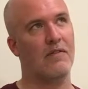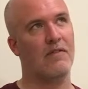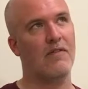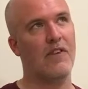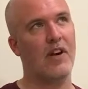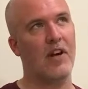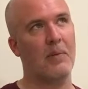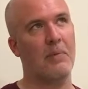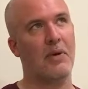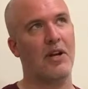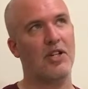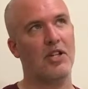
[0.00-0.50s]

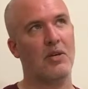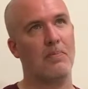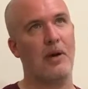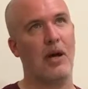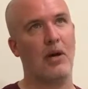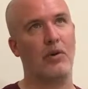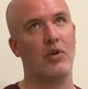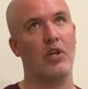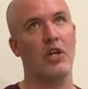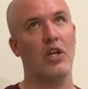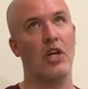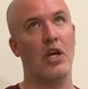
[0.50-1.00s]
very much
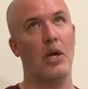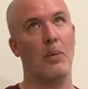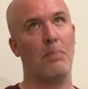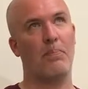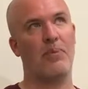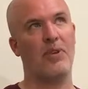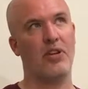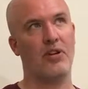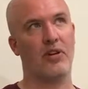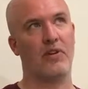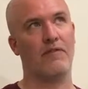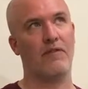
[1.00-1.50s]
about
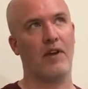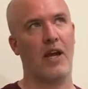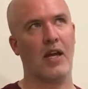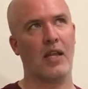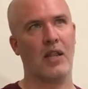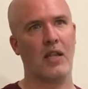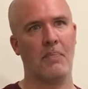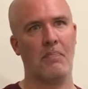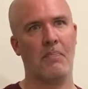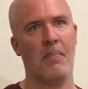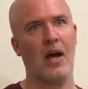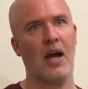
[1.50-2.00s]
purifying
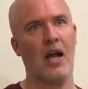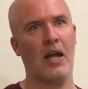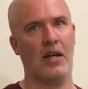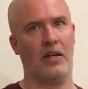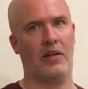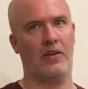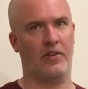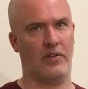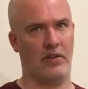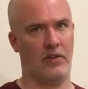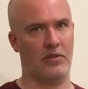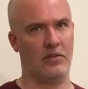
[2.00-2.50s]
the
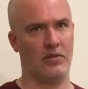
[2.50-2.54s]
mind.